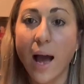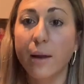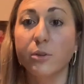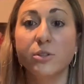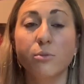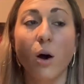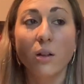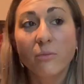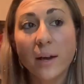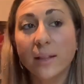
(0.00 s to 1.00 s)
I would do all
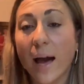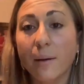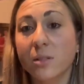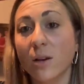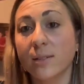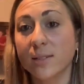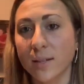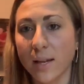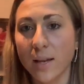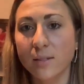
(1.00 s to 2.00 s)
of my labs on
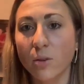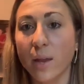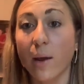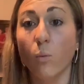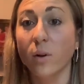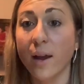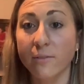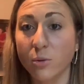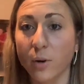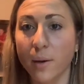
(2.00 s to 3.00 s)
Sundays so that I wouldn't have
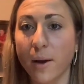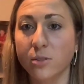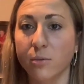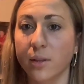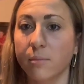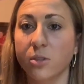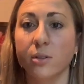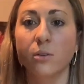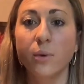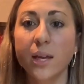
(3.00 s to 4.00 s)
to worry about doing them during
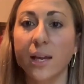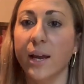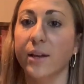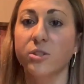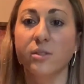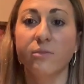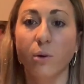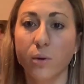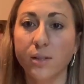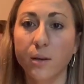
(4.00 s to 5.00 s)
the week and I could just
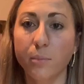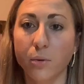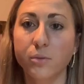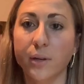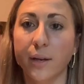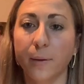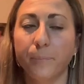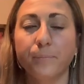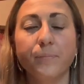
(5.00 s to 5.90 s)
focus on post-reading.